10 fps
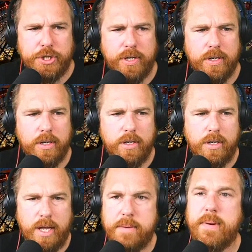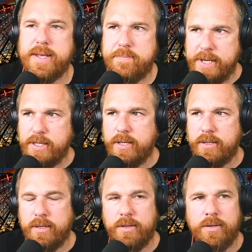sure, in my
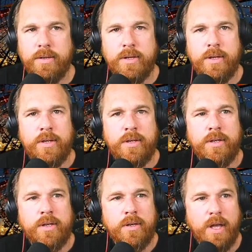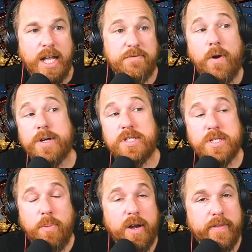opinion, as far as
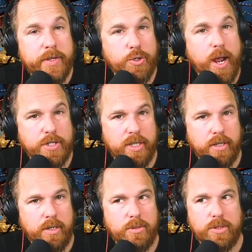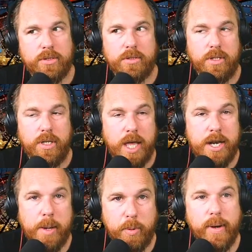this part of the attraction goes, an
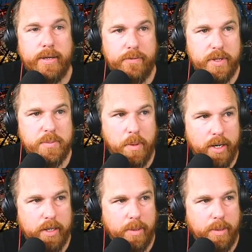upgrade for this part of the